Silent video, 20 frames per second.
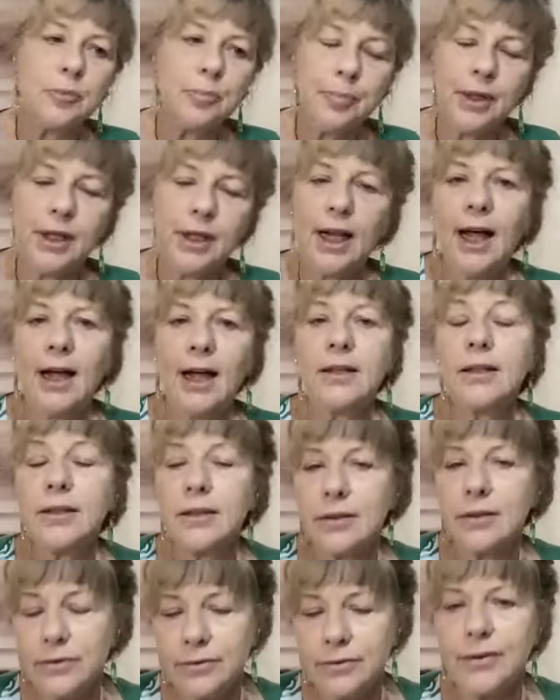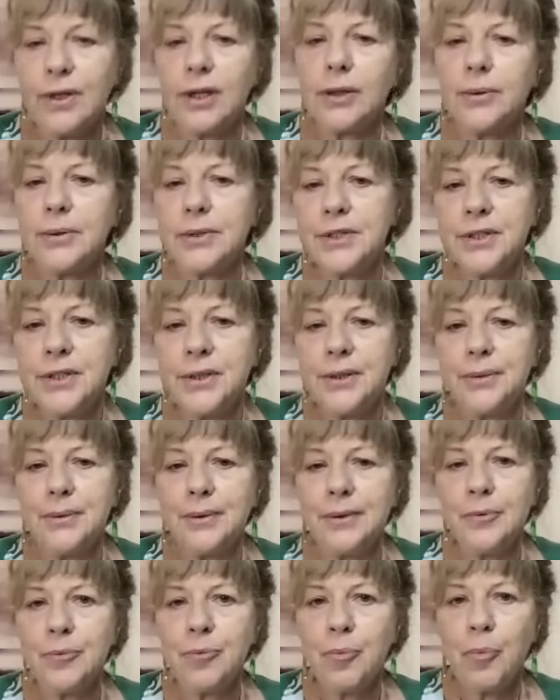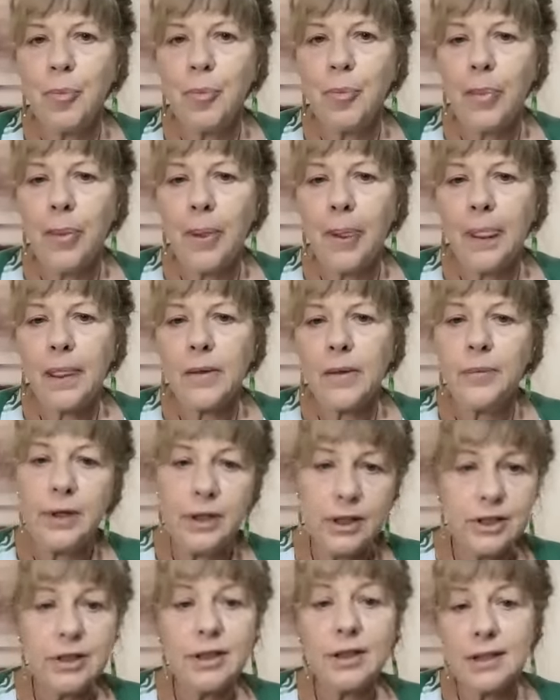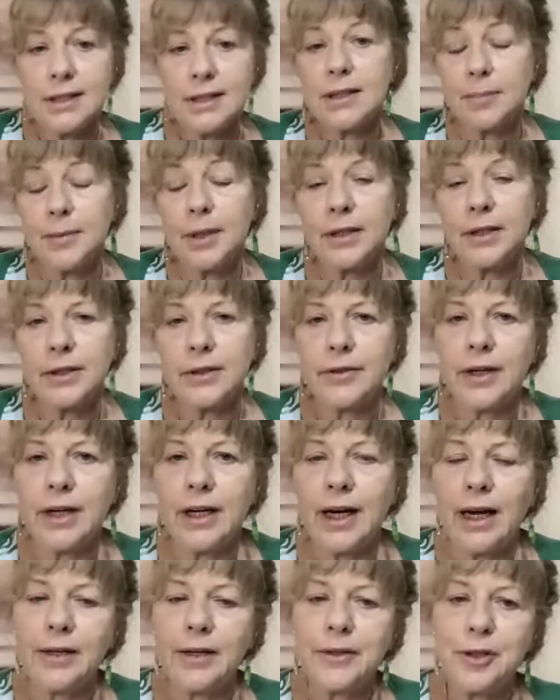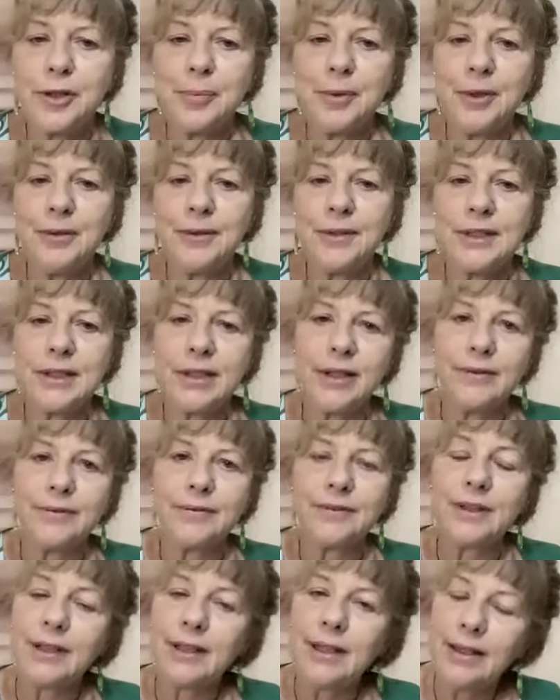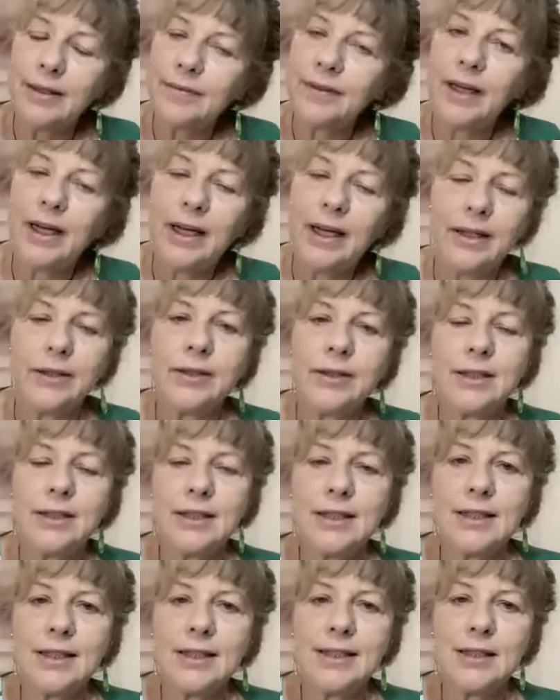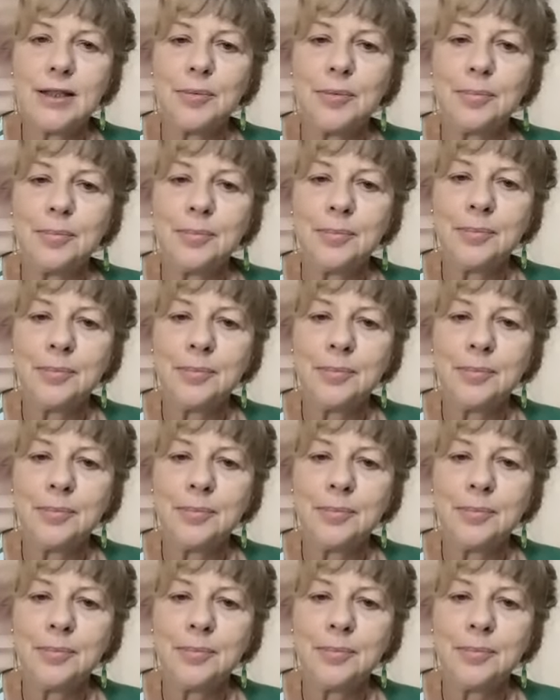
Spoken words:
and plan can flow too, which are some other great attributes of the liver energy system.